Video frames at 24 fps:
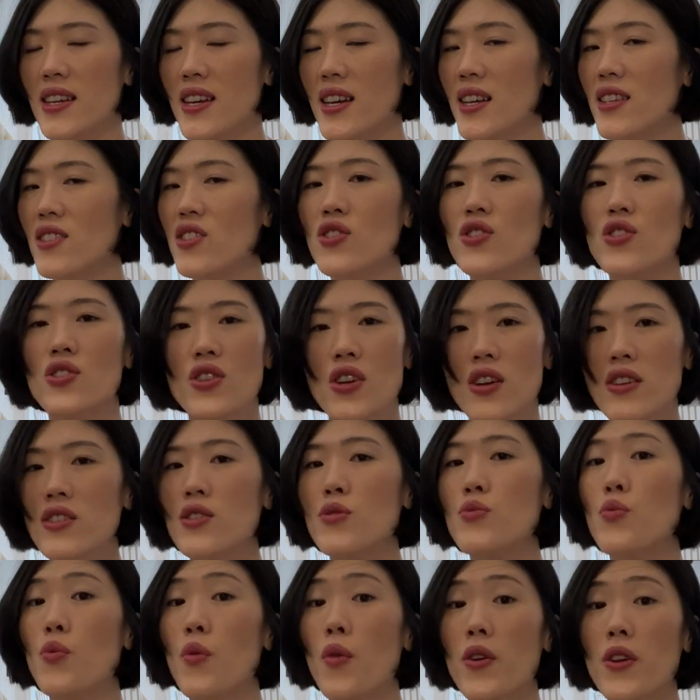is
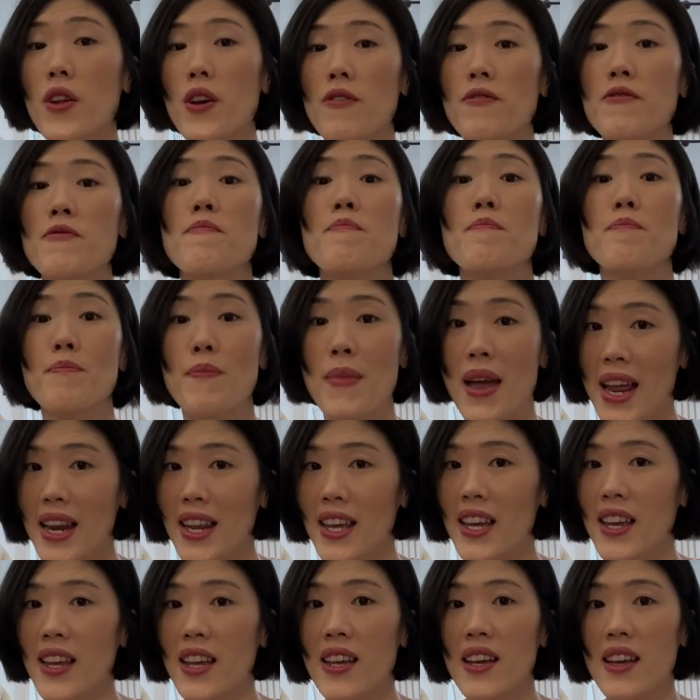just one of
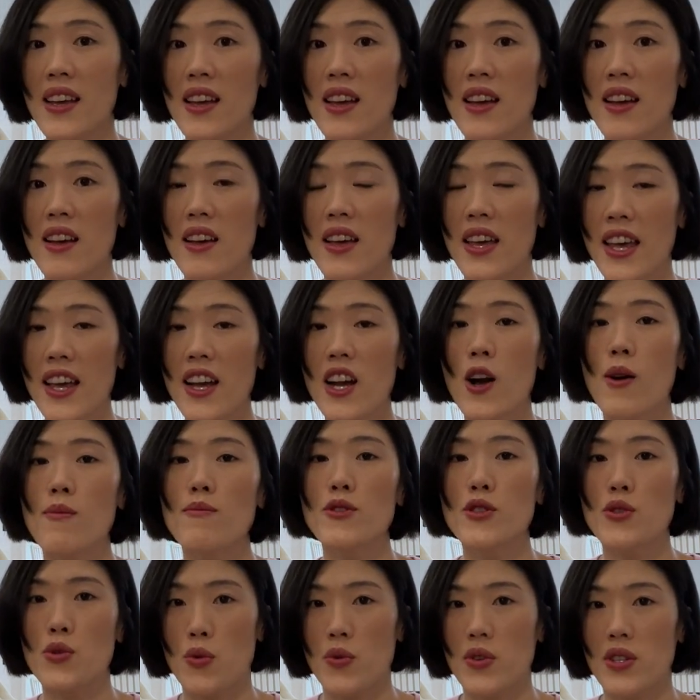many income
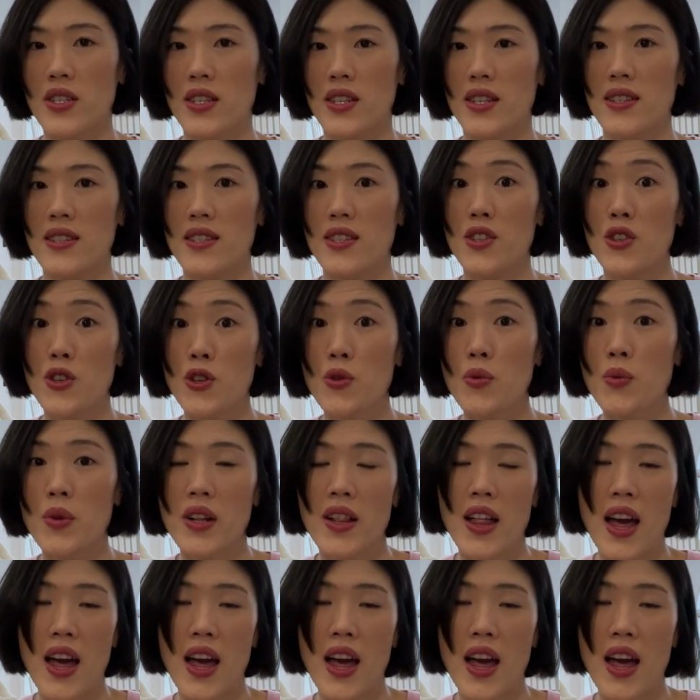sources you will